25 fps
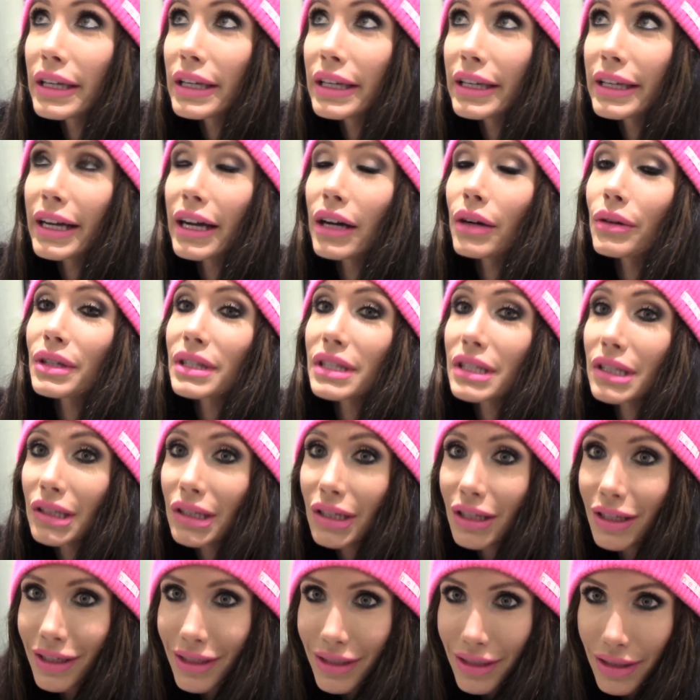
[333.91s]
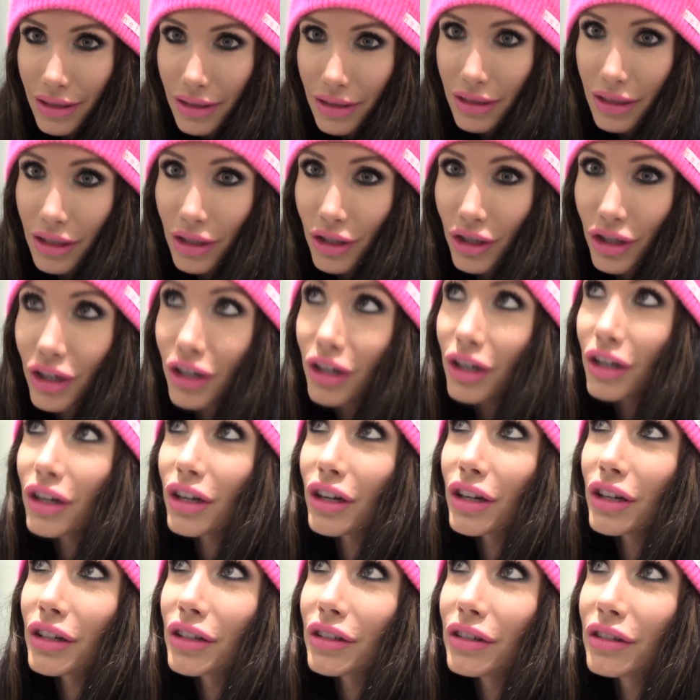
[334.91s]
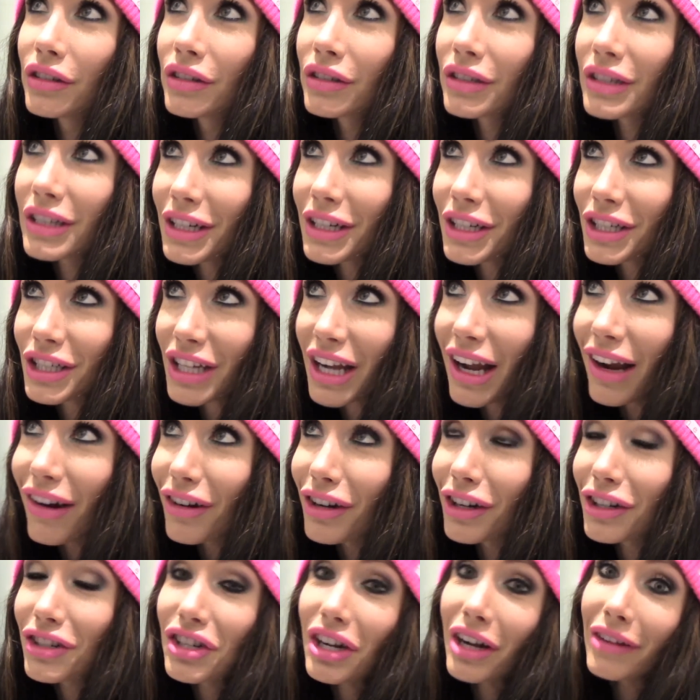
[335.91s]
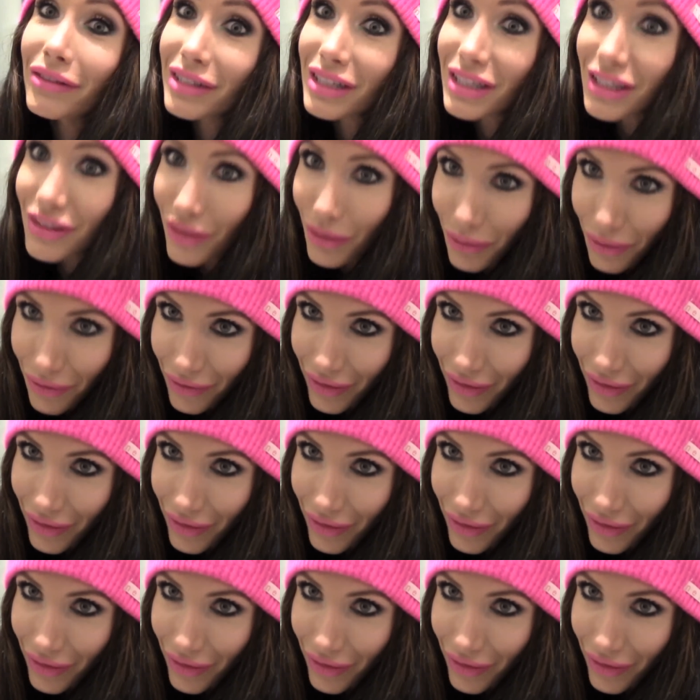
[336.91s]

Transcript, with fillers: Yeah, we still need to eat dinner, take a shower, try to film a